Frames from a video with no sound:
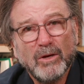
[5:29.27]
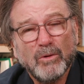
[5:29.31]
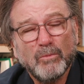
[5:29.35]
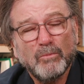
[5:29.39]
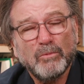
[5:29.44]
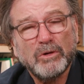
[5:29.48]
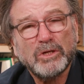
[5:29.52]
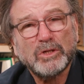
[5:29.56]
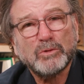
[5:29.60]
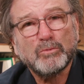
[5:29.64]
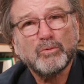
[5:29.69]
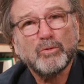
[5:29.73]

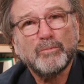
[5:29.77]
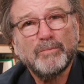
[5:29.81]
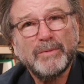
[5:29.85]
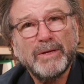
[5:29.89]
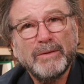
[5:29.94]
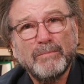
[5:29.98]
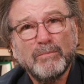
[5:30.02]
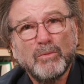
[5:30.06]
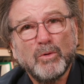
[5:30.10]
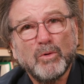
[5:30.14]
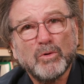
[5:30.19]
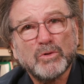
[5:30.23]
which would be
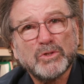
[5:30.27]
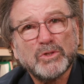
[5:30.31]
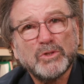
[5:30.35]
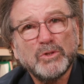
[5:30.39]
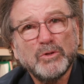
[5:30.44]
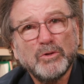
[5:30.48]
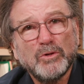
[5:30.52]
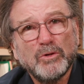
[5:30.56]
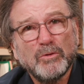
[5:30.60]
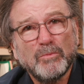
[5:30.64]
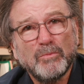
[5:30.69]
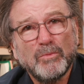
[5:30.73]
more
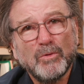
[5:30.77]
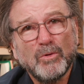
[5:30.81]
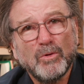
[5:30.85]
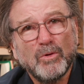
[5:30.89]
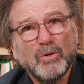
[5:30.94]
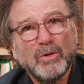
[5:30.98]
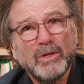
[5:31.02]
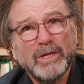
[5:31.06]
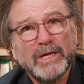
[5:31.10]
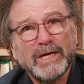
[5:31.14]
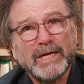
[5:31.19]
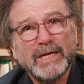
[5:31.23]

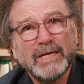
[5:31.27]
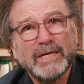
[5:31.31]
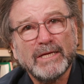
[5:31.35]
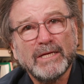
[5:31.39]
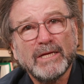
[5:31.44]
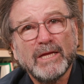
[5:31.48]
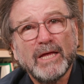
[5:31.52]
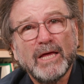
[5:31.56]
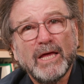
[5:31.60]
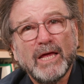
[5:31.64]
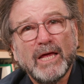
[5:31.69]
suitable in